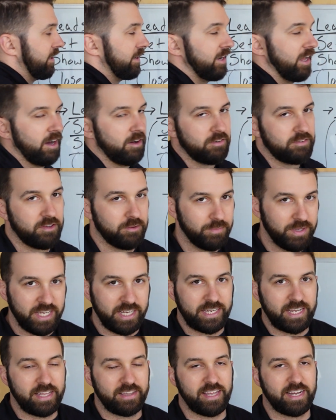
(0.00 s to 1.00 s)
Now, to me,
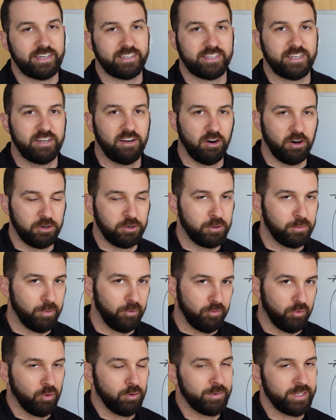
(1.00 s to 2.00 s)
again, that is an
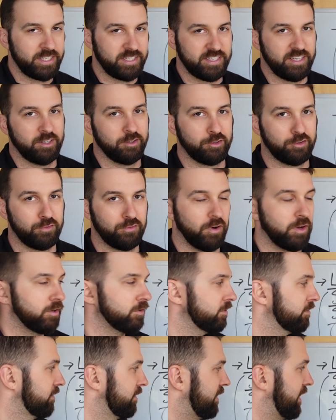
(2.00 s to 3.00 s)
underperforming sales
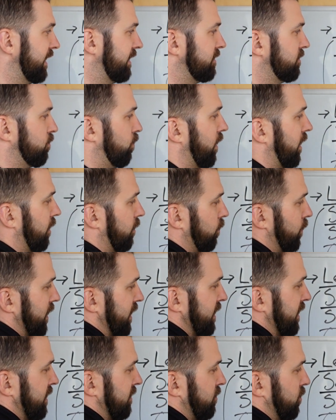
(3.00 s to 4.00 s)
funnel. That is where
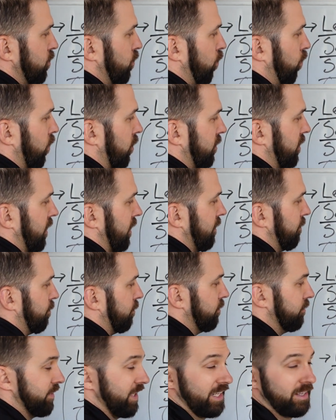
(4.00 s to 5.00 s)
we need to work on
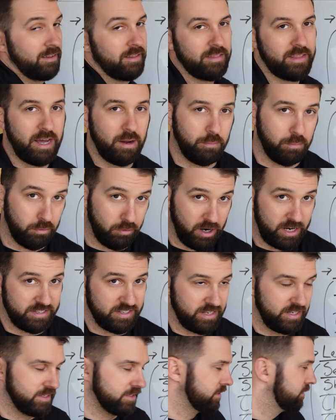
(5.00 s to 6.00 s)
improving that
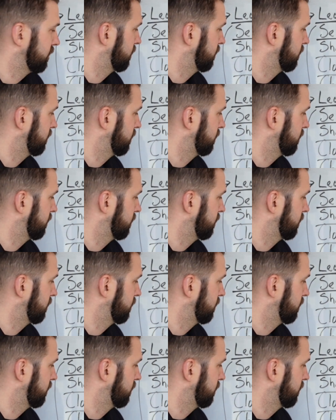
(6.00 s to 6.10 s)
process.